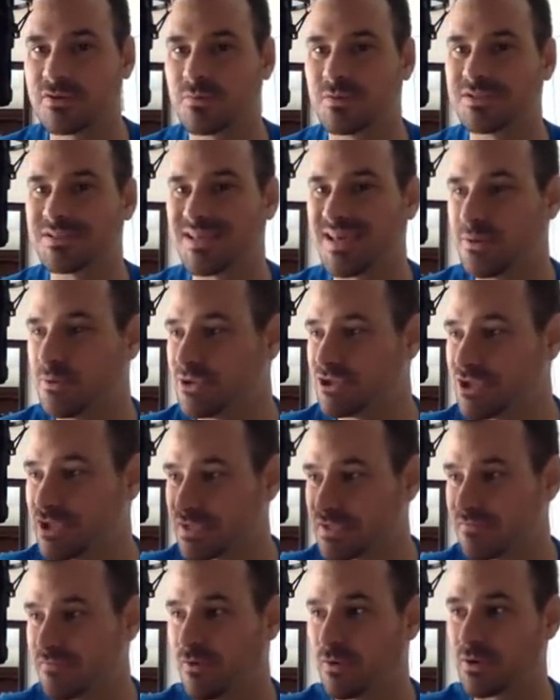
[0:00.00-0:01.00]
was they would
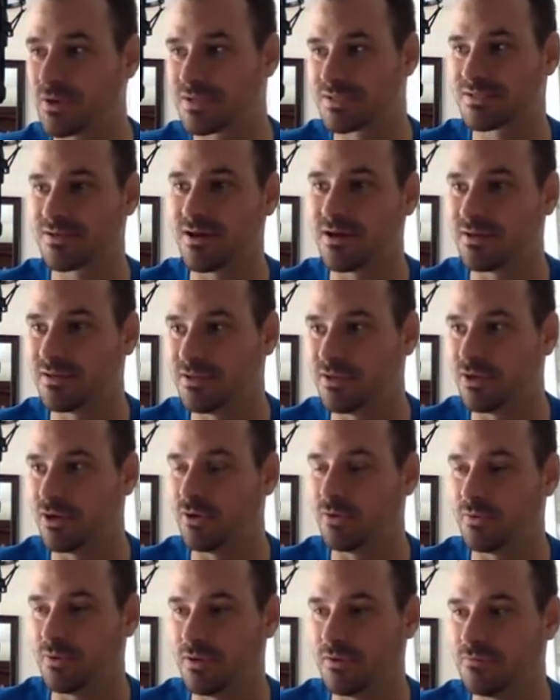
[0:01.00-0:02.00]
just focus on,
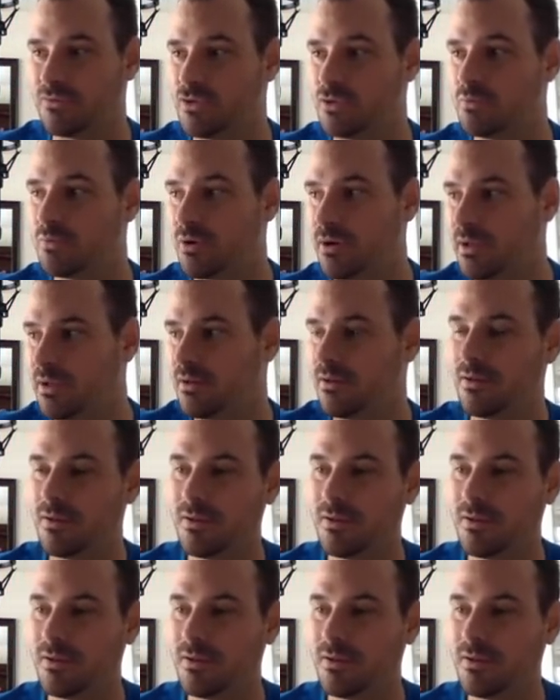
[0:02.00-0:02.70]
if you put